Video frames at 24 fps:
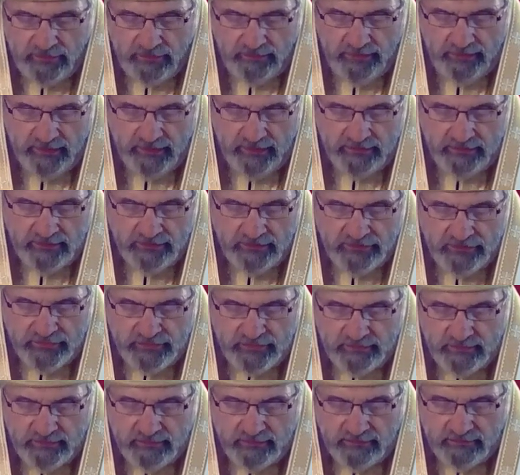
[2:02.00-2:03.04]
During
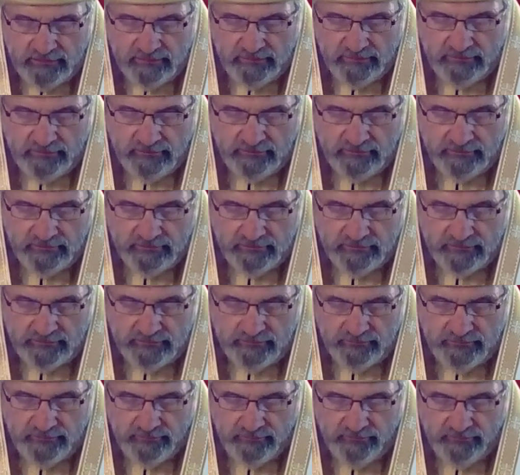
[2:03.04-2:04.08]
this
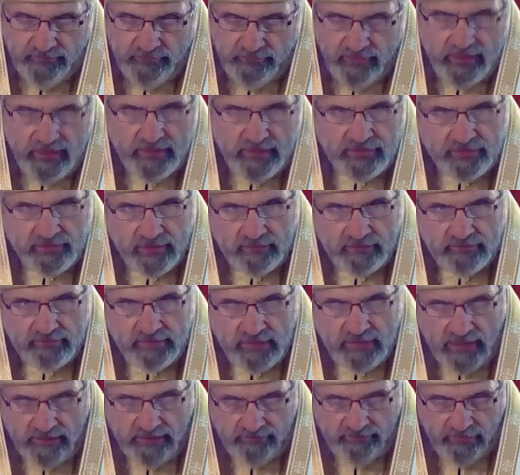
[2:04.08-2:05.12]
feast of
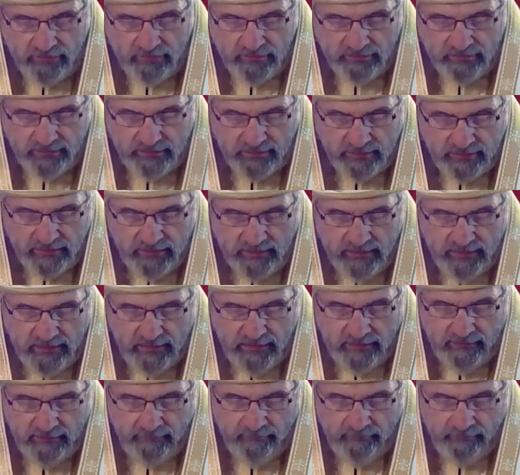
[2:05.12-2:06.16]
Shavuot,
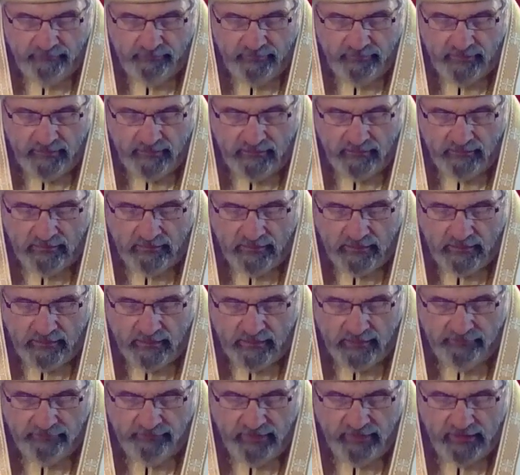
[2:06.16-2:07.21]

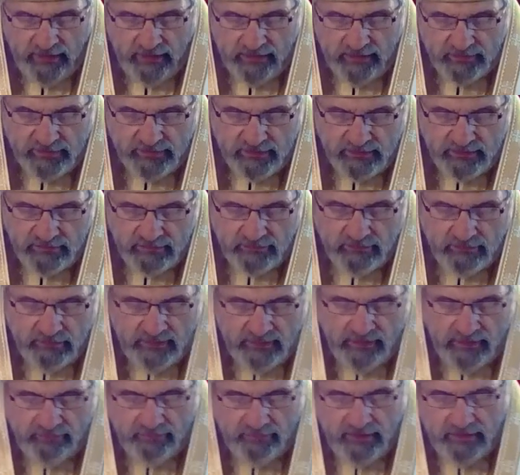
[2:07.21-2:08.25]
Leviticus
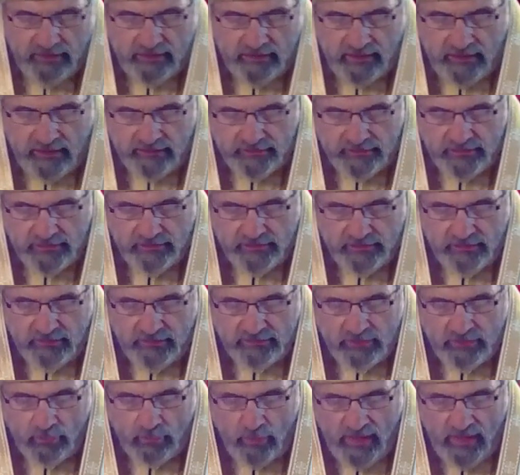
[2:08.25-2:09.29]
23 tells us
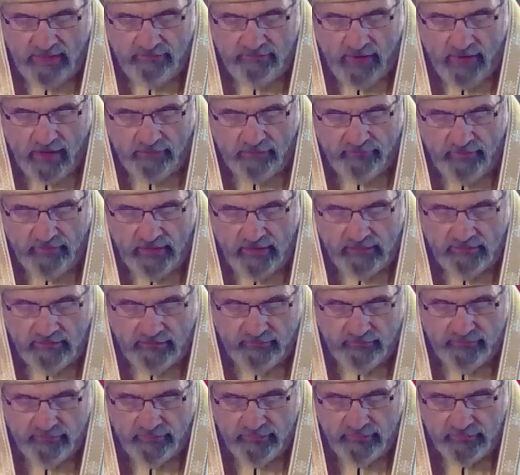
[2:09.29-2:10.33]
there is a wave offering
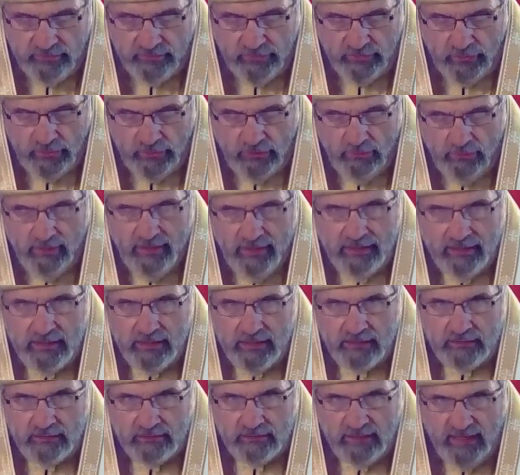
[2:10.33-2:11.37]
of two
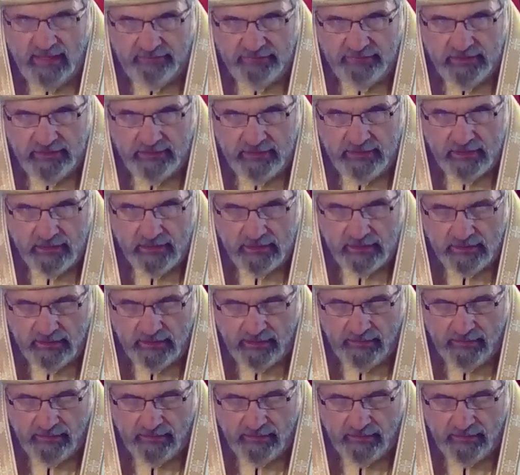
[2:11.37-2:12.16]
leavened